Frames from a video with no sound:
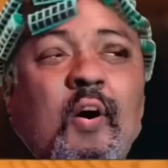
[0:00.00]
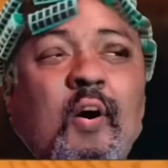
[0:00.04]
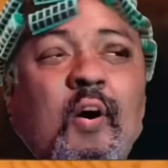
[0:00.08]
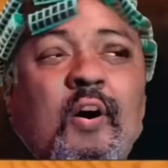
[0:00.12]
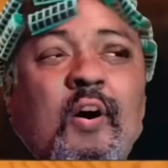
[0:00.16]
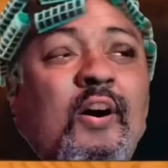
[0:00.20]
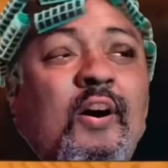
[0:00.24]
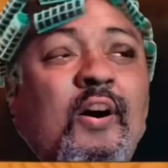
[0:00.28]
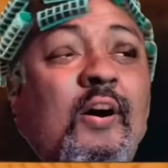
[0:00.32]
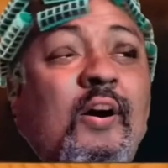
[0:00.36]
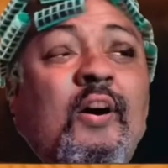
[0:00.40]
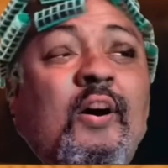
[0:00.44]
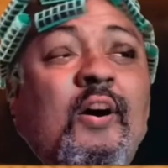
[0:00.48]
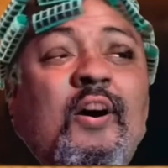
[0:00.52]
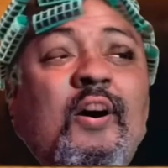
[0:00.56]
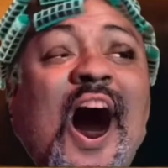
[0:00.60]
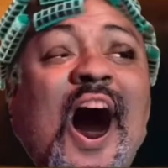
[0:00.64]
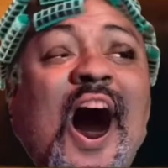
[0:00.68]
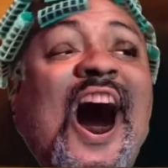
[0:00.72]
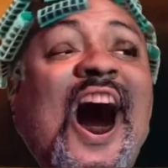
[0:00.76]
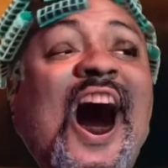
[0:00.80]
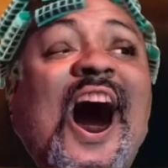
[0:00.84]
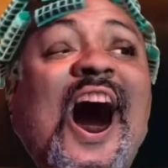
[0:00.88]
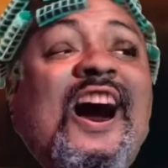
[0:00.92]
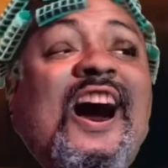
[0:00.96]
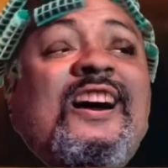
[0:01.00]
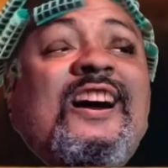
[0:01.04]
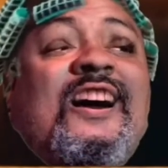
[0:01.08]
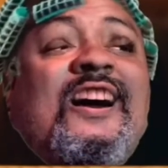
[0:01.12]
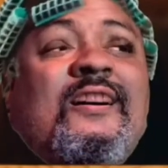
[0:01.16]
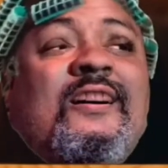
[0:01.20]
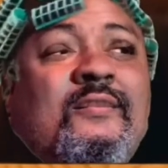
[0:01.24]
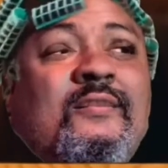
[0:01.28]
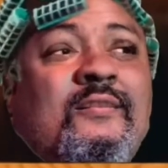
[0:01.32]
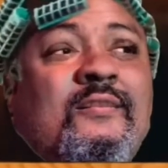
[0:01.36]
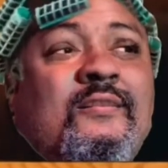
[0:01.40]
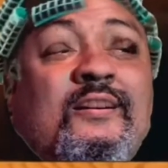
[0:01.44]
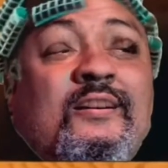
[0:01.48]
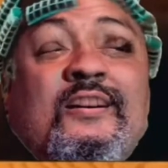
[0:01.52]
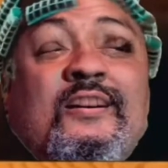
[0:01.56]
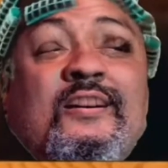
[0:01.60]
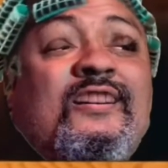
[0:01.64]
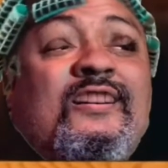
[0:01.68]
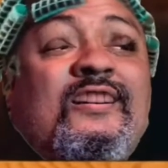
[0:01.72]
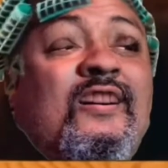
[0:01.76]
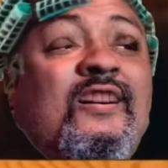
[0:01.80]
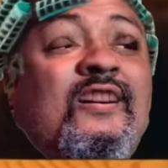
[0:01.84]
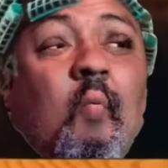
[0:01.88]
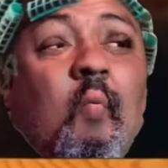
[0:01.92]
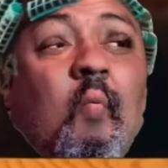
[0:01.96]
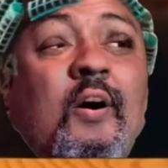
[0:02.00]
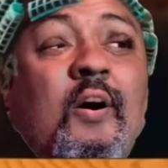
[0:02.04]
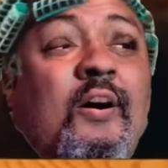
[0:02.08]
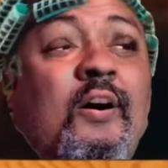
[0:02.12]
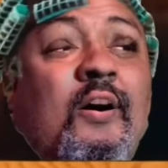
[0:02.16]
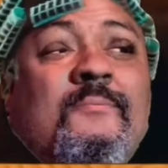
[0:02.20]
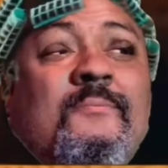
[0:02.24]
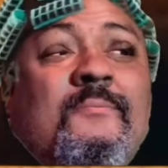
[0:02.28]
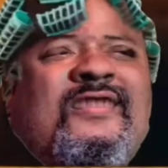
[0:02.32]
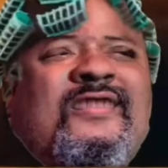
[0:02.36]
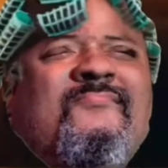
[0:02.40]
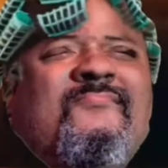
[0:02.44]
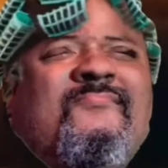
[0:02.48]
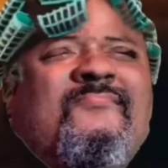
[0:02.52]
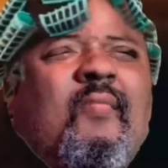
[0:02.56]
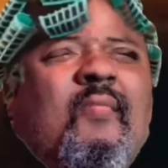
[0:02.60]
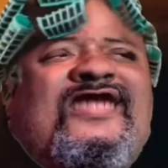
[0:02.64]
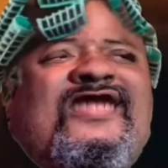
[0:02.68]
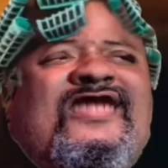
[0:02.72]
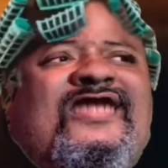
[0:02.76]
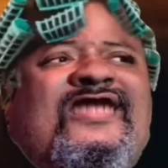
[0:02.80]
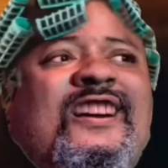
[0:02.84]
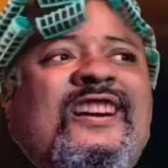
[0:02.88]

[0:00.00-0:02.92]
hey, hey! Is Trump in prison